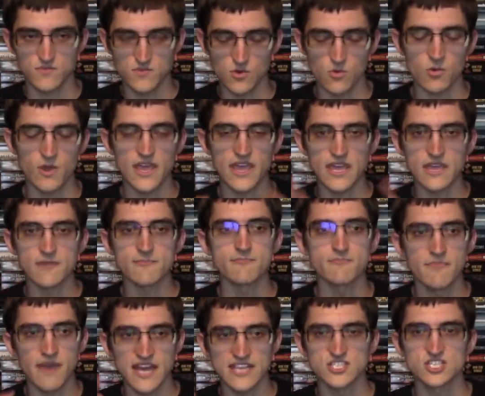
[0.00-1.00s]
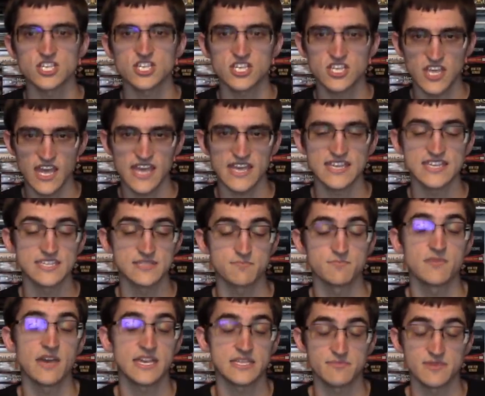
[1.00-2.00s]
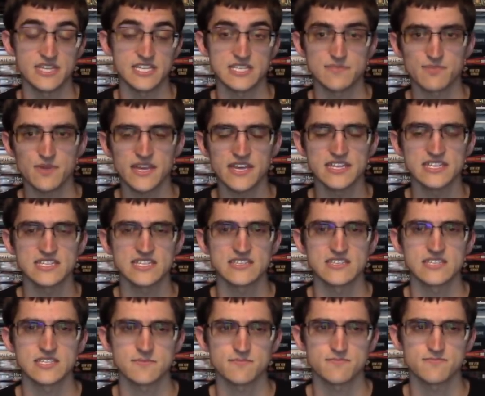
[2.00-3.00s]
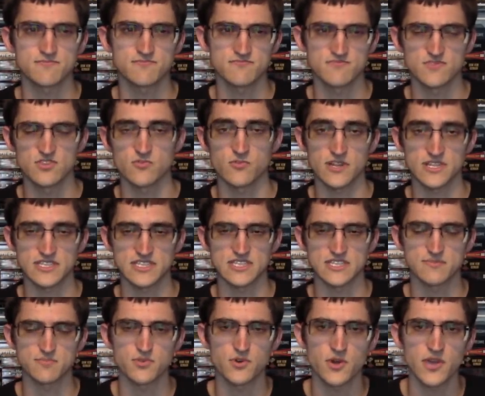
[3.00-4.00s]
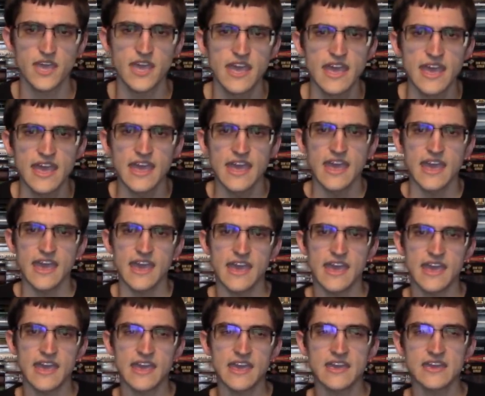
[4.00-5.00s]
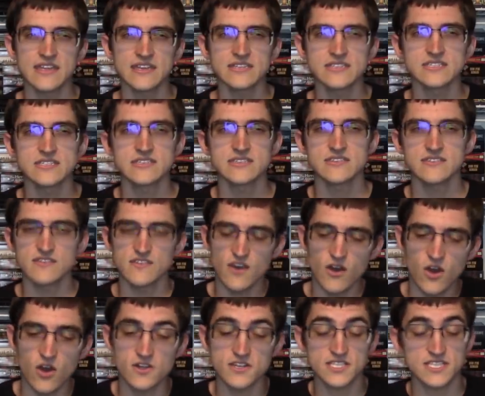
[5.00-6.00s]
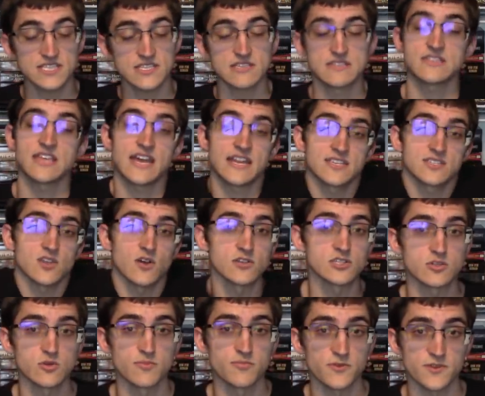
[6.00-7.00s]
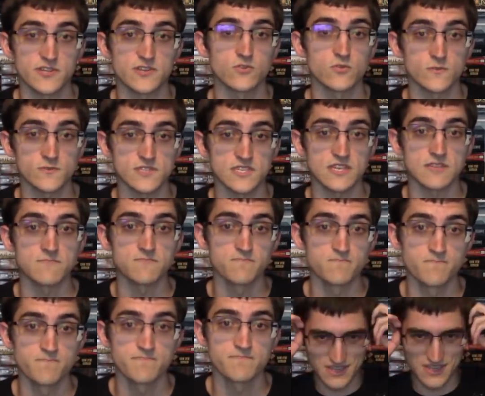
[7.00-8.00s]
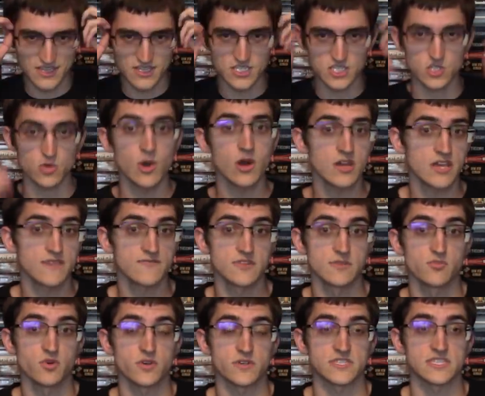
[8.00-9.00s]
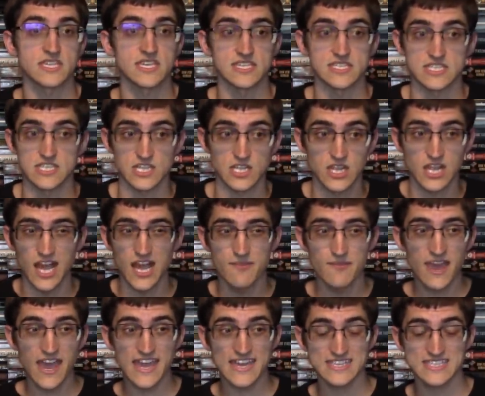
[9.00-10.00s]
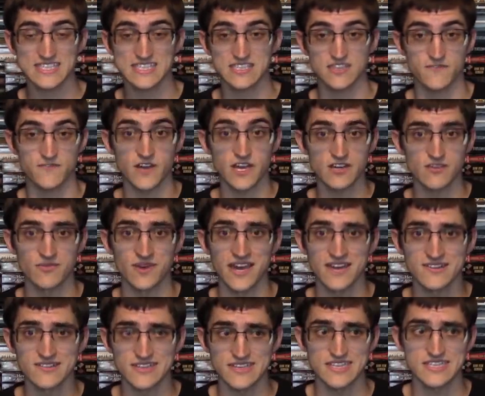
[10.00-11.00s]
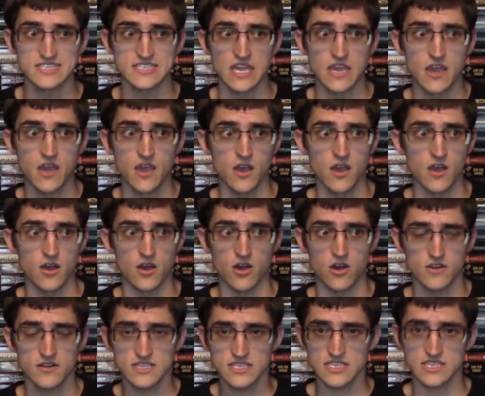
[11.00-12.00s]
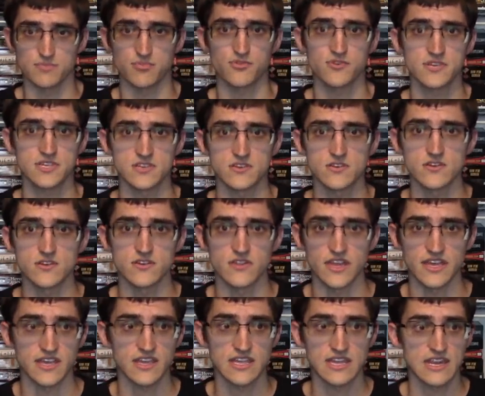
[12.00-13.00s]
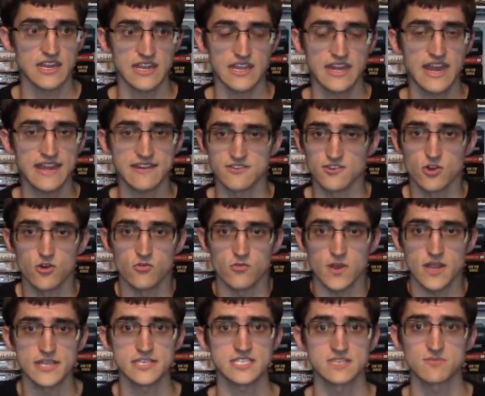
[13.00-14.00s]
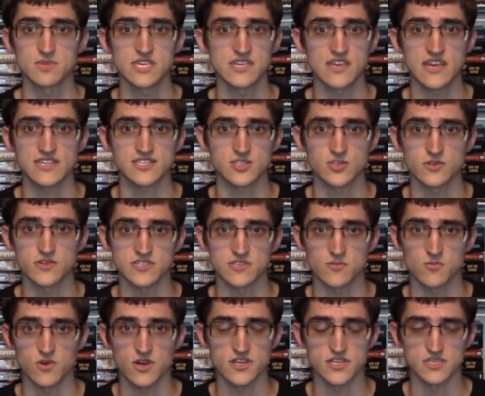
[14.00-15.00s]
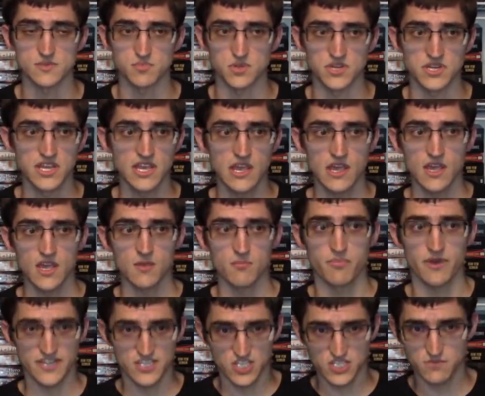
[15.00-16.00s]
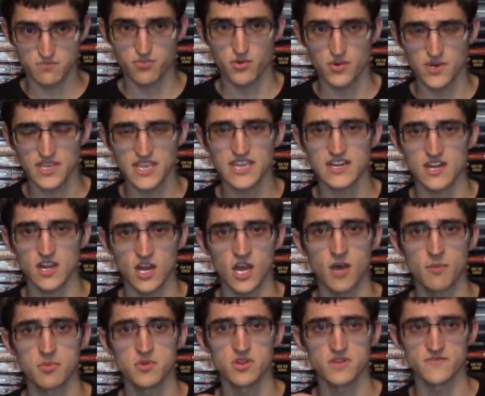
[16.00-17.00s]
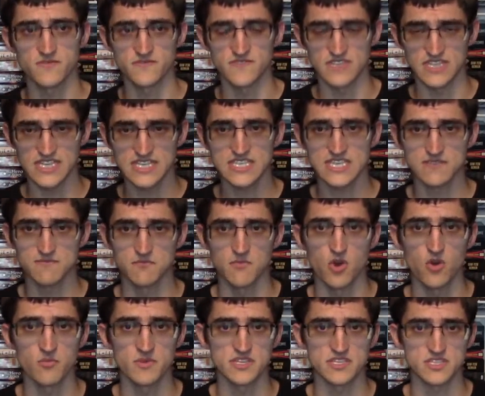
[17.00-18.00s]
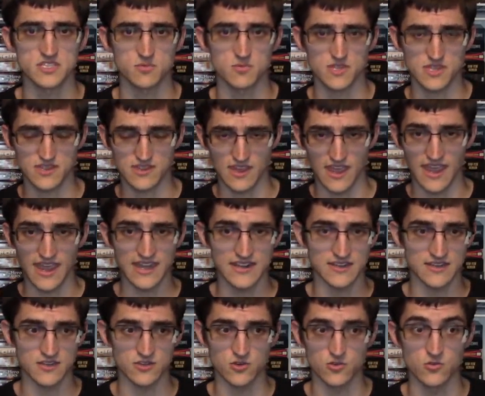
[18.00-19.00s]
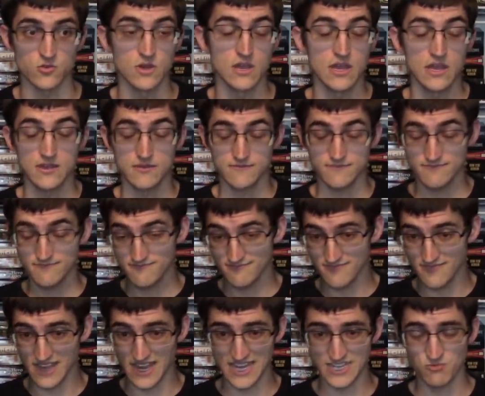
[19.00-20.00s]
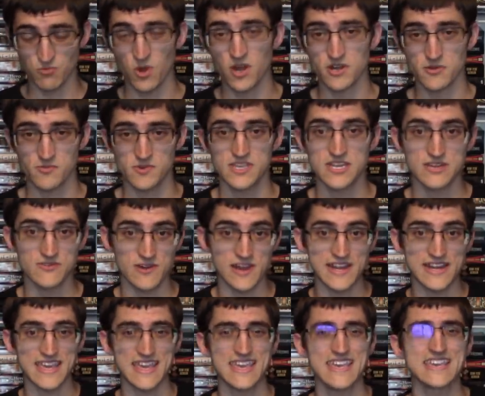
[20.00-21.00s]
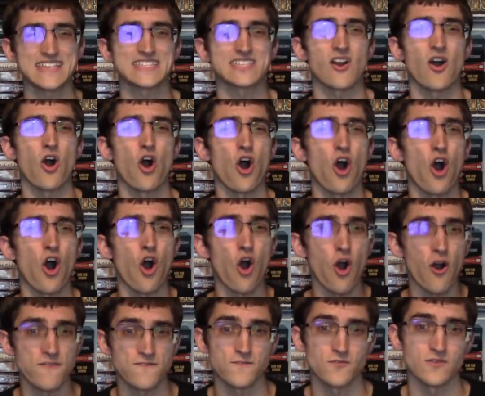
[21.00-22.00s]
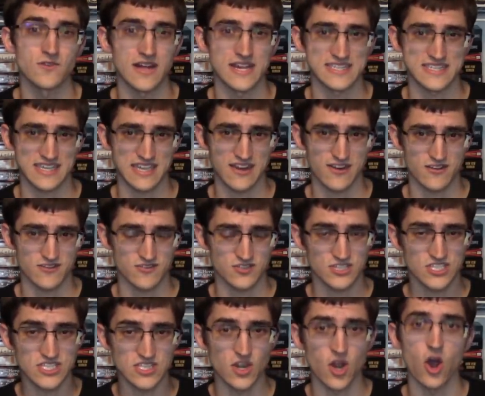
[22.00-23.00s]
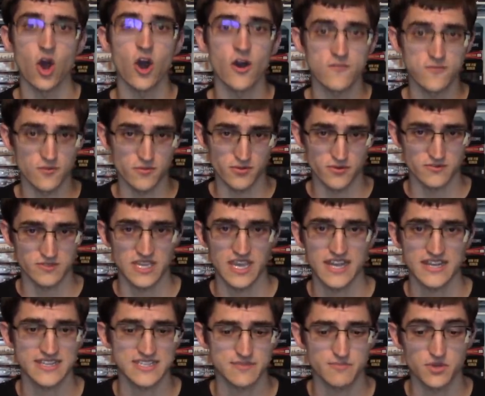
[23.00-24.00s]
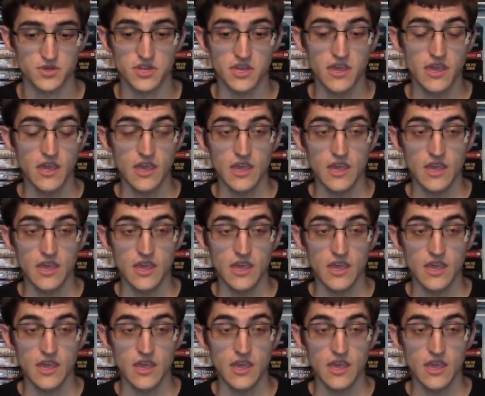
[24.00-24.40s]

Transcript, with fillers: the way magic has been explained in the rest of this book. And, honestly, that is also a pretty cool scene. So I'll give the books this. The climax, the final battle, is honestly pretty good. Like, it had no right to be as good as it was, but by just putting in a couple of decent moments with Anna, who, I want to reiterate, is awful as a character. She's an awful protagonist, but